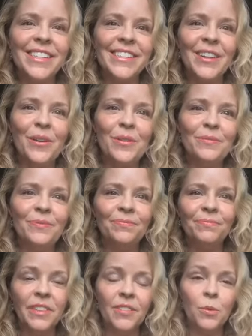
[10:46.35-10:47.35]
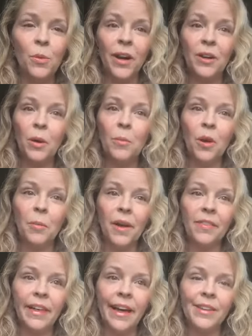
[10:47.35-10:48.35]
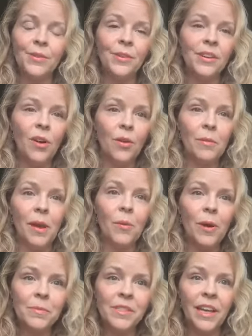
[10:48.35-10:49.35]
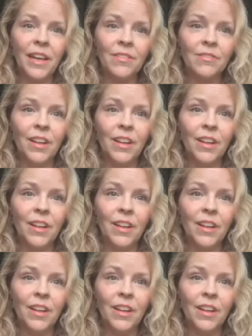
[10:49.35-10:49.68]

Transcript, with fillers: So if you want to know more about that, you can go to my website,